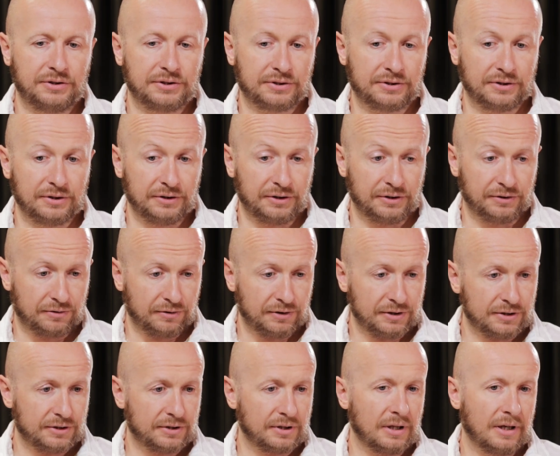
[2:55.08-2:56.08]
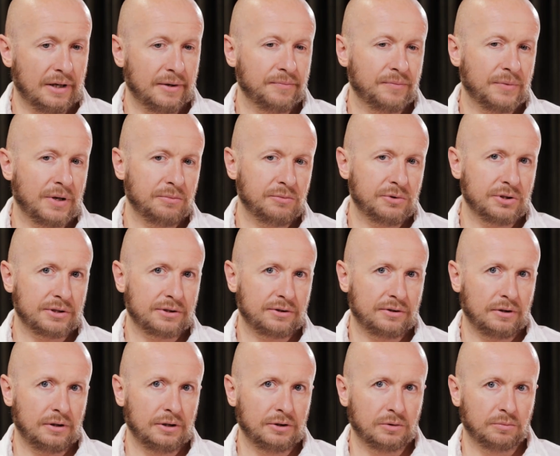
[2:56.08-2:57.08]
is an interest. I'm just a
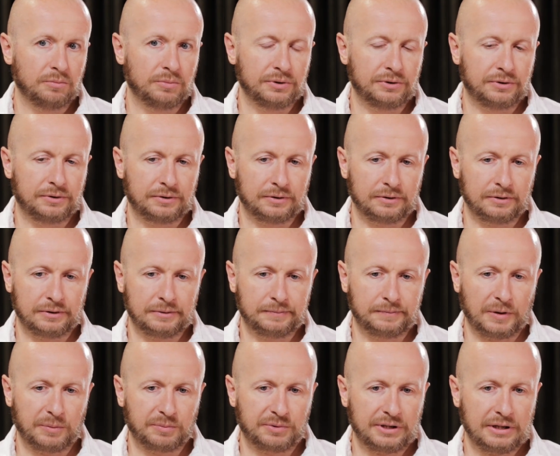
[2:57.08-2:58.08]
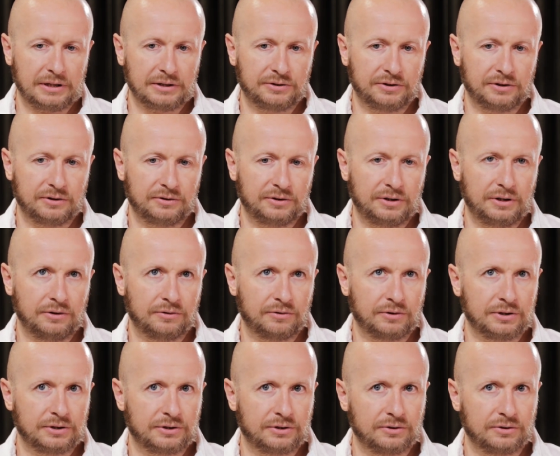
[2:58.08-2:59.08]
little bit upset that the interest